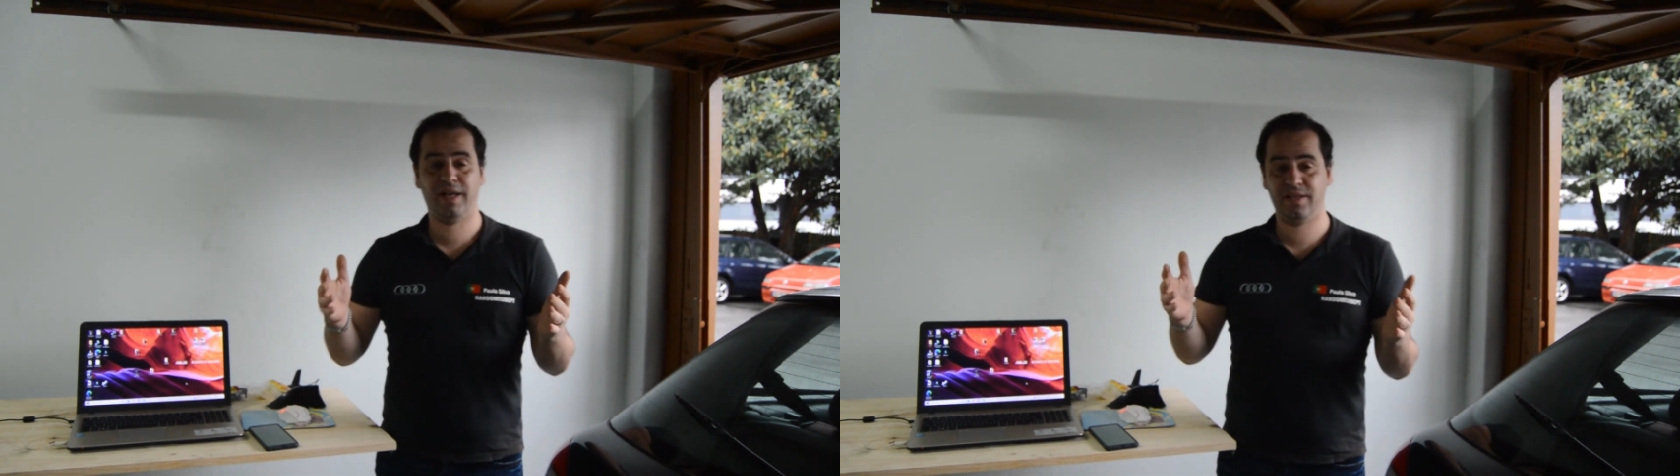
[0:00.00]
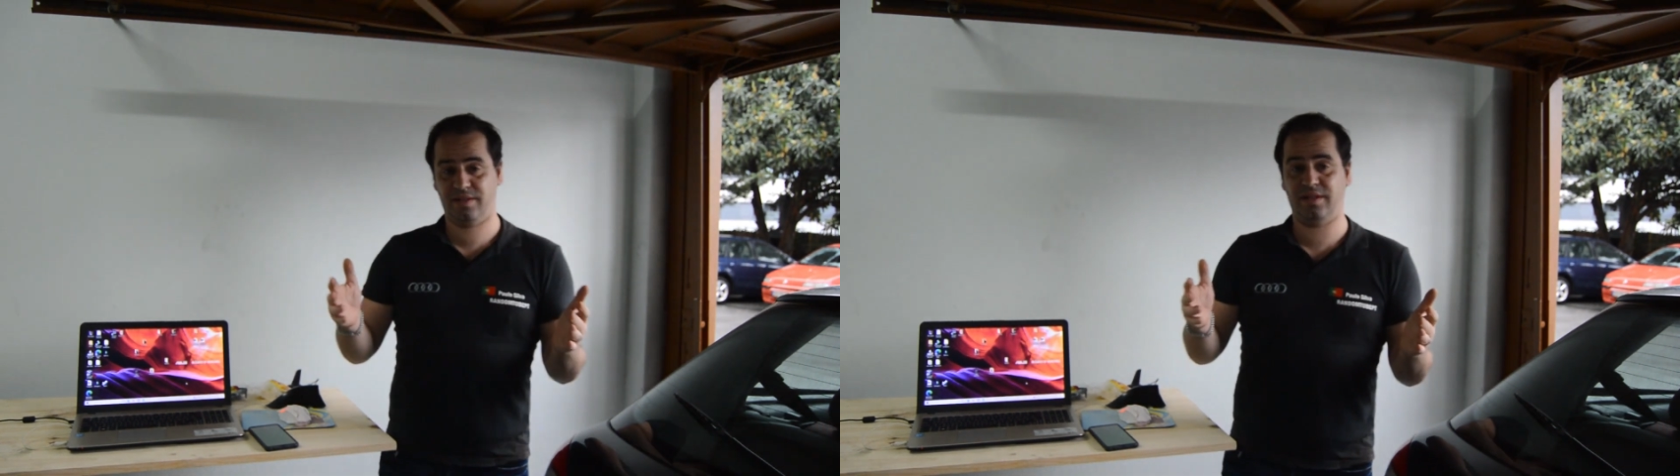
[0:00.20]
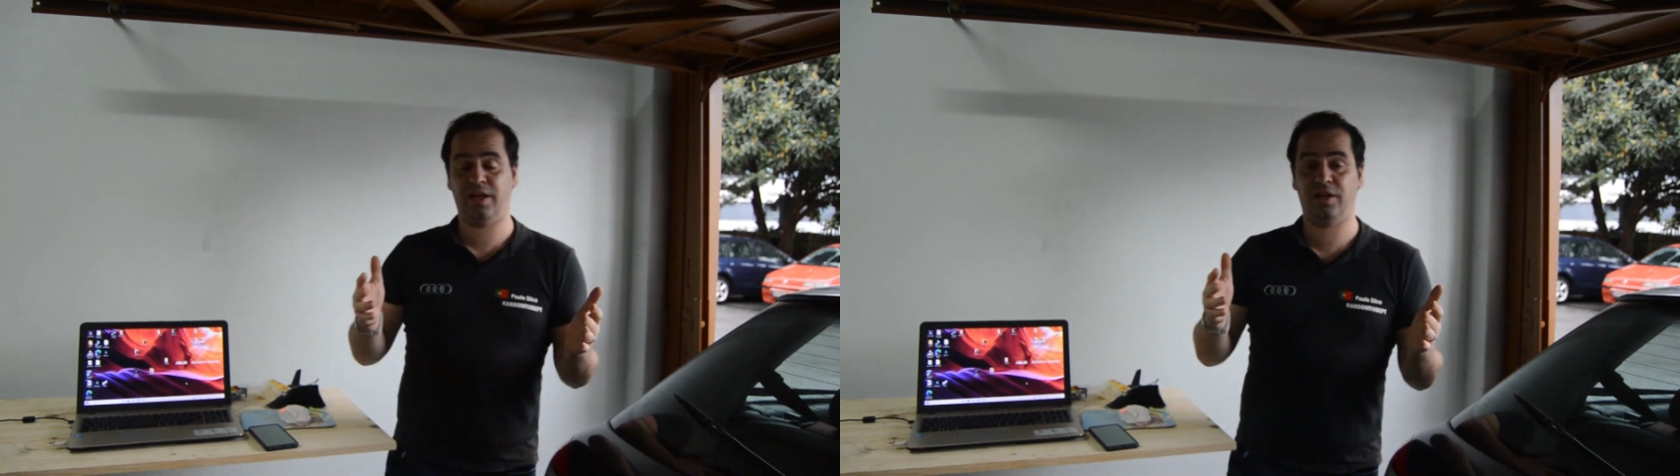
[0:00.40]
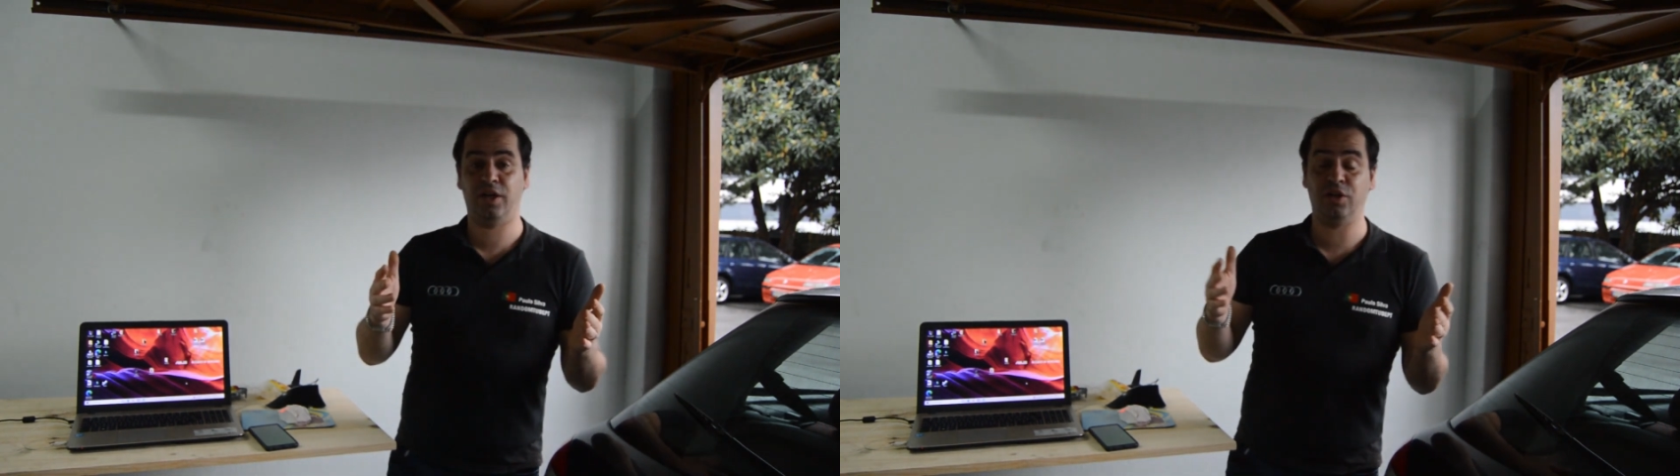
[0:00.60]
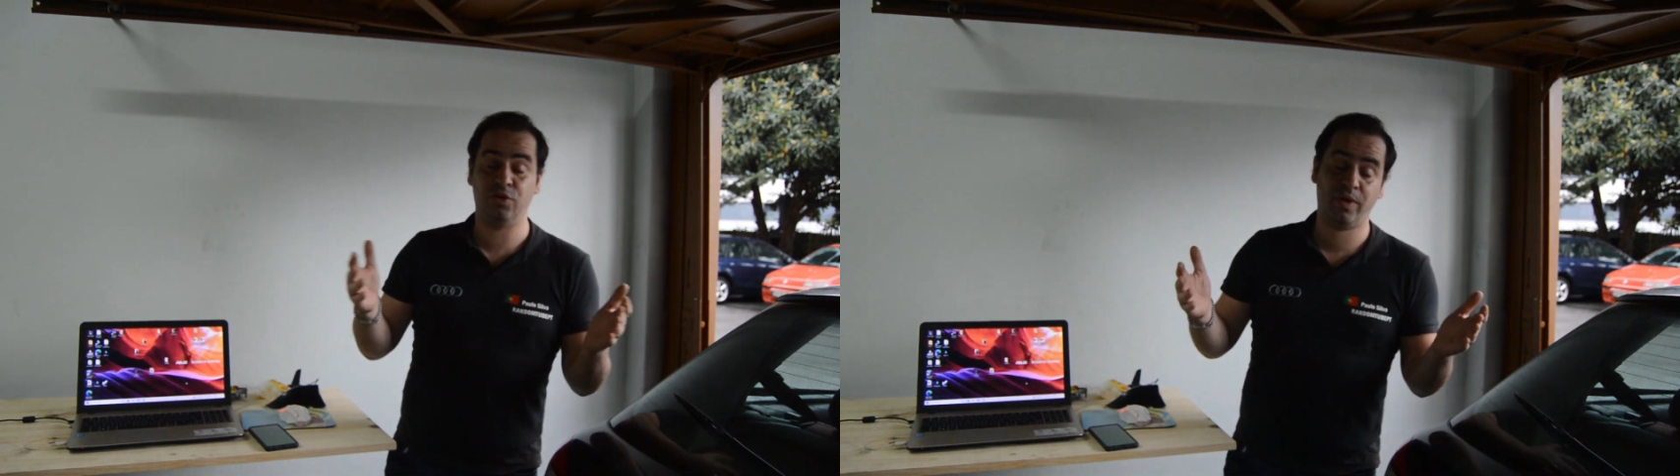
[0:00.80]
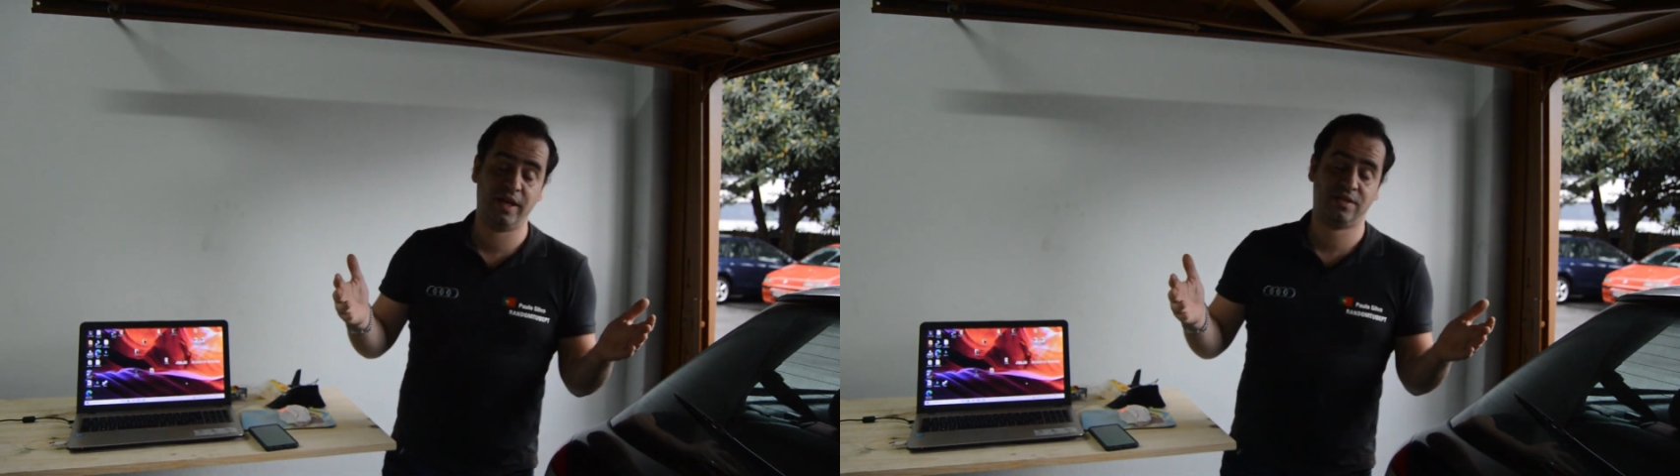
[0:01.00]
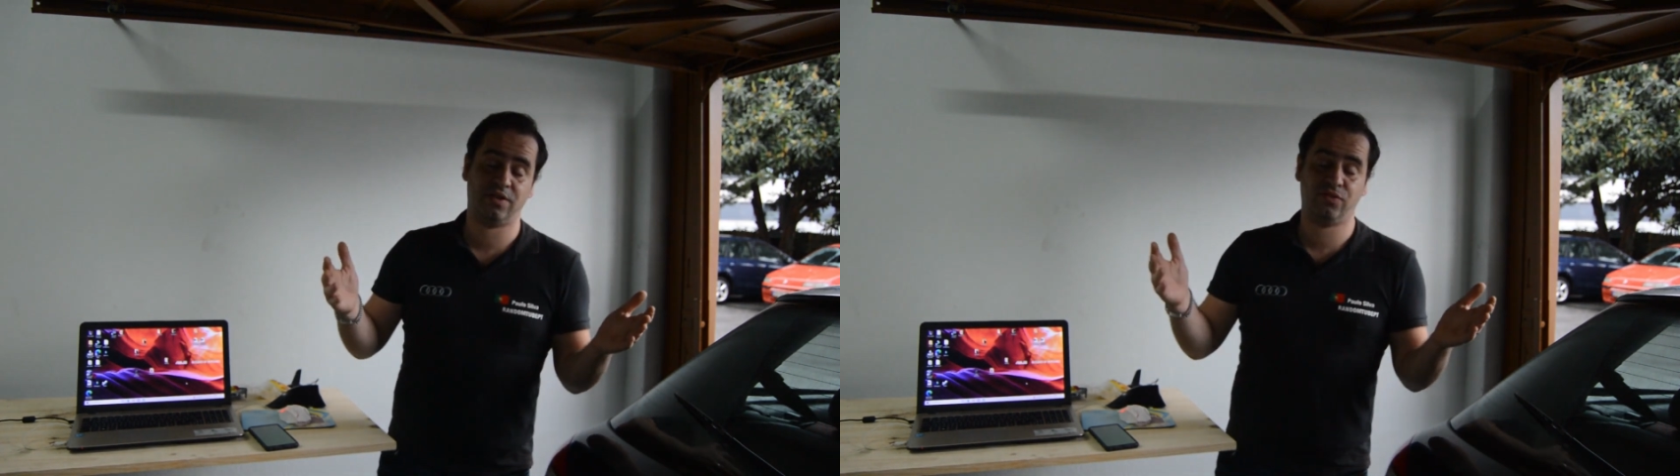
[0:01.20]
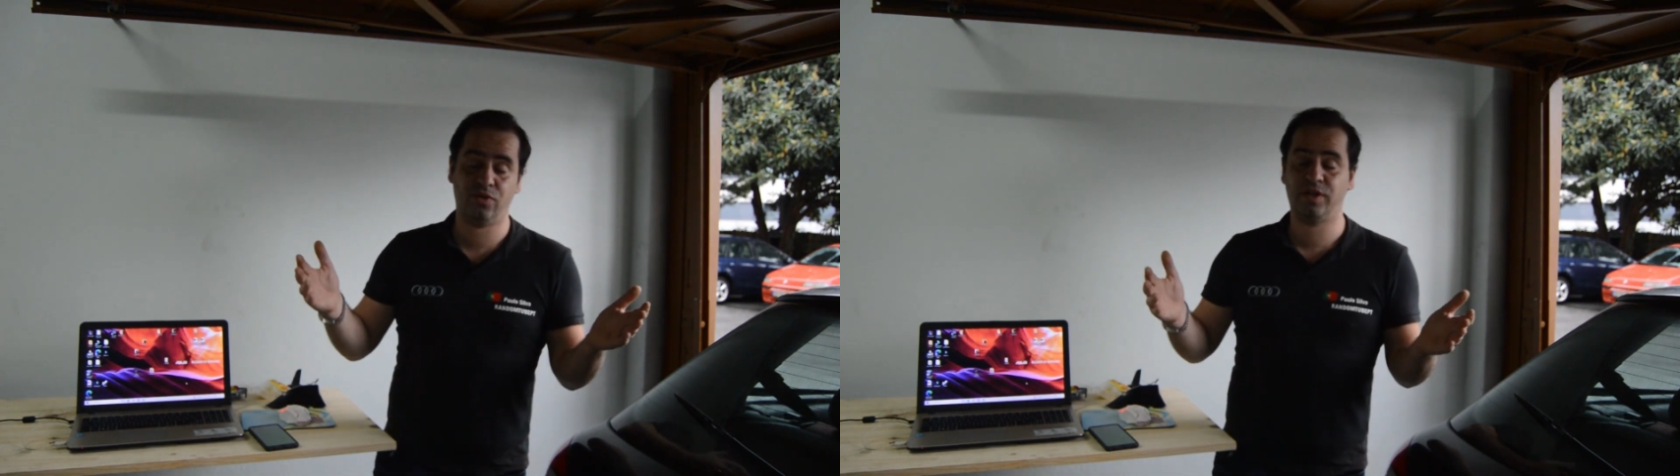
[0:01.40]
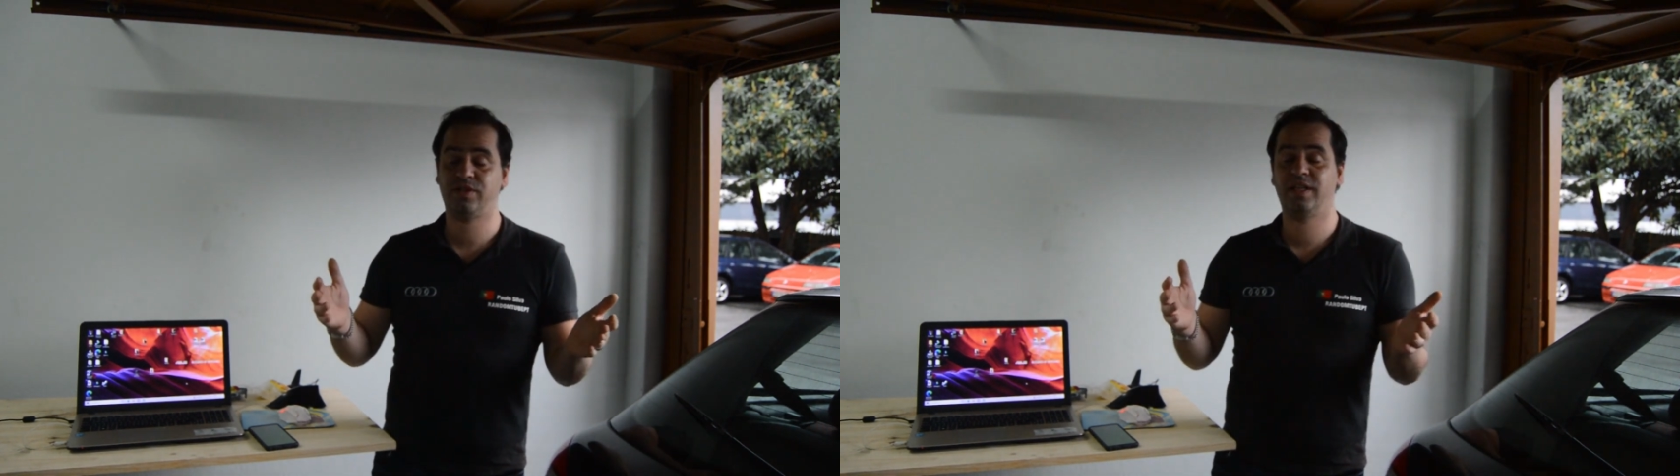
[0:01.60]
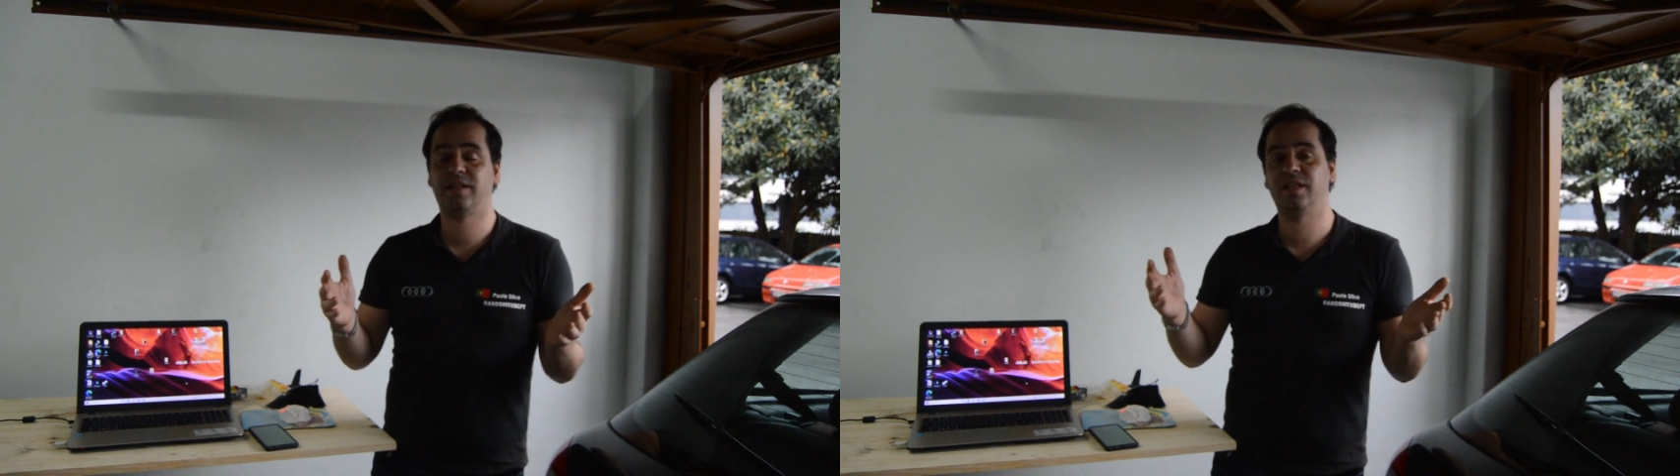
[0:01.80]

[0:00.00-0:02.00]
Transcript: based in US, of course, at